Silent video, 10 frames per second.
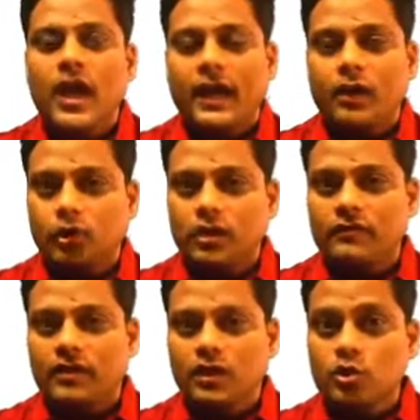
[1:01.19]
and only
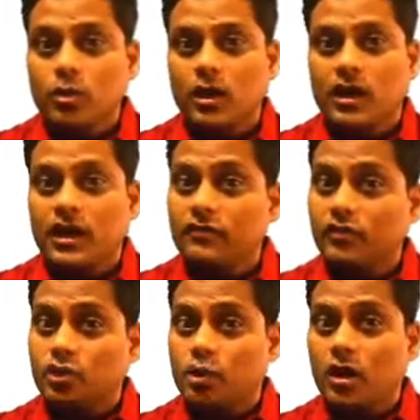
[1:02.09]
when you are ready
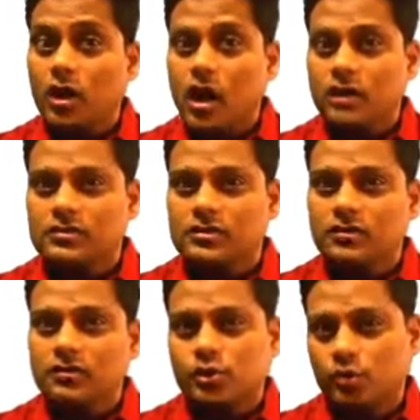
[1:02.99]
with your answer should